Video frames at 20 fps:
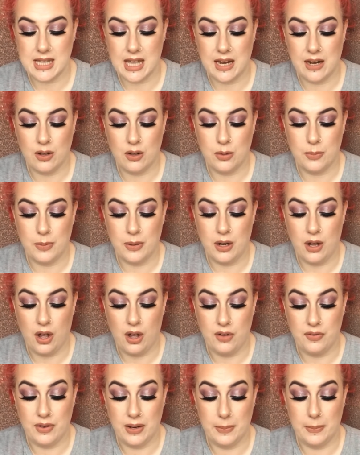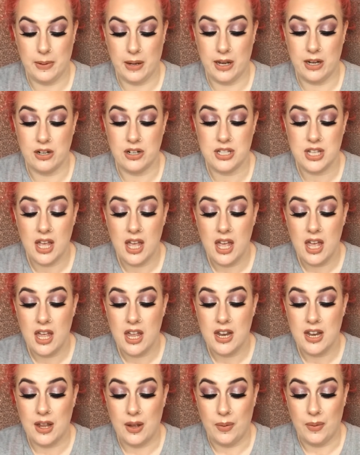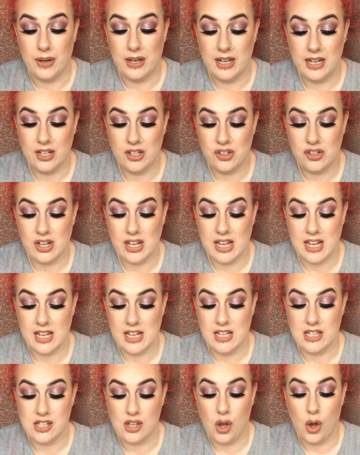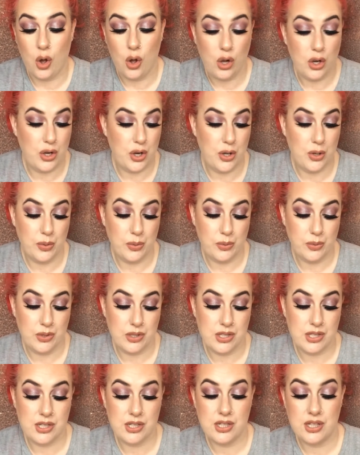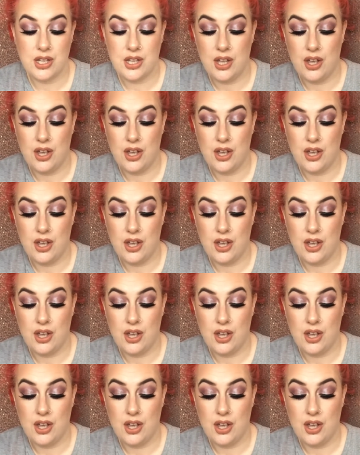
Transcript: and a couple of lip liners. Now it literally is all nudes